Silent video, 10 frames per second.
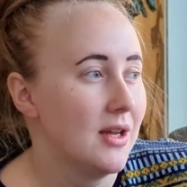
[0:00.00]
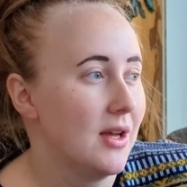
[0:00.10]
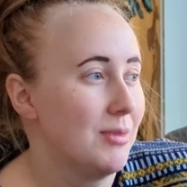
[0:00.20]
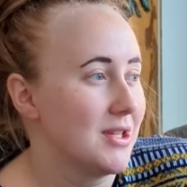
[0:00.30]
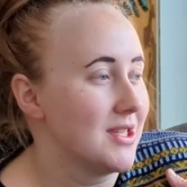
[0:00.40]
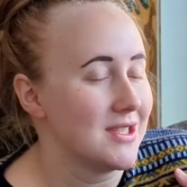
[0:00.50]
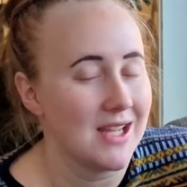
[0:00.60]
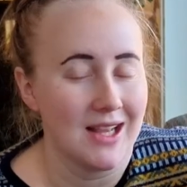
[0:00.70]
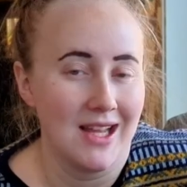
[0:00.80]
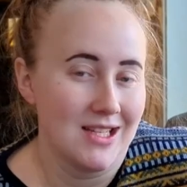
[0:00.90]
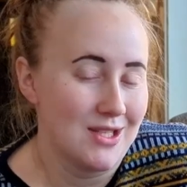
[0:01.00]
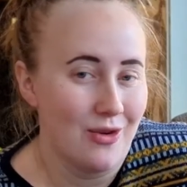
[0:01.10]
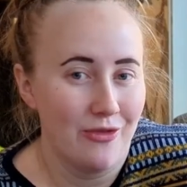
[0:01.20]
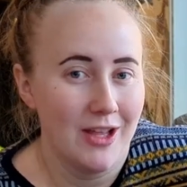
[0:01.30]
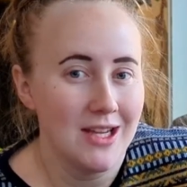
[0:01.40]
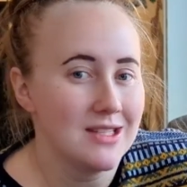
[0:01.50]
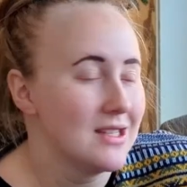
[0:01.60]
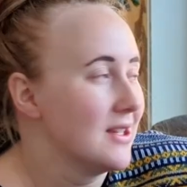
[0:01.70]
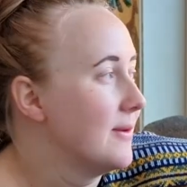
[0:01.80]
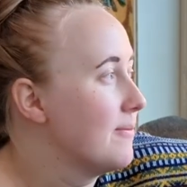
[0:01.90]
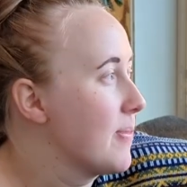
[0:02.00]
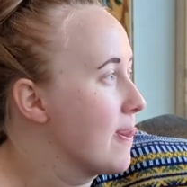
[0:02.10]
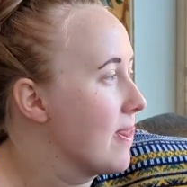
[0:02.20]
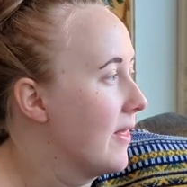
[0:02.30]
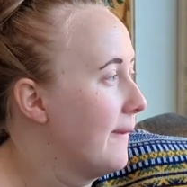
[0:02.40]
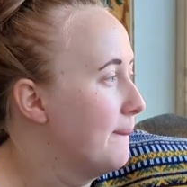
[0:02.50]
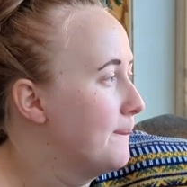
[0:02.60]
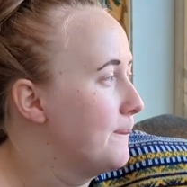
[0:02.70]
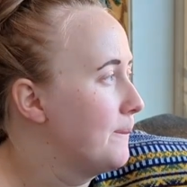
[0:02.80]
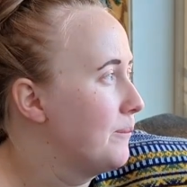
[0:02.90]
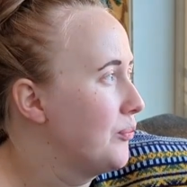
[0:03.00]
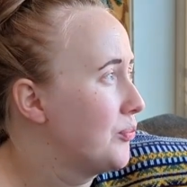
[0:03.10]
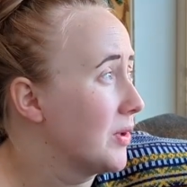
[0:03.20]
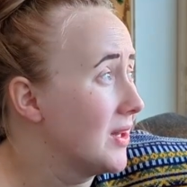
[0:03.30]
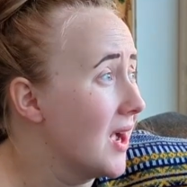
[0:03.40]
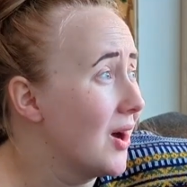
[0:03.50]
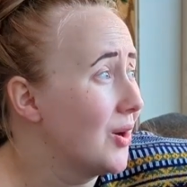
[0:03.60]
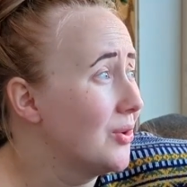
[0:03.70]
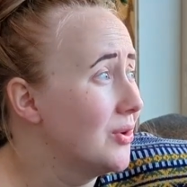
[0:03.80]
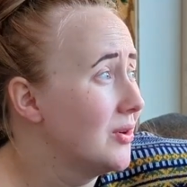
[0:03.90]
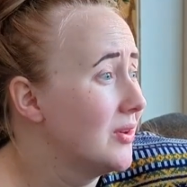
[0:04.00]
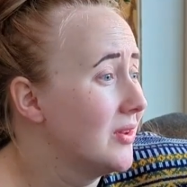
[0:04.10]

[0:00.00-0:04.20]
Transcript: and because it's got like snowflakes. But now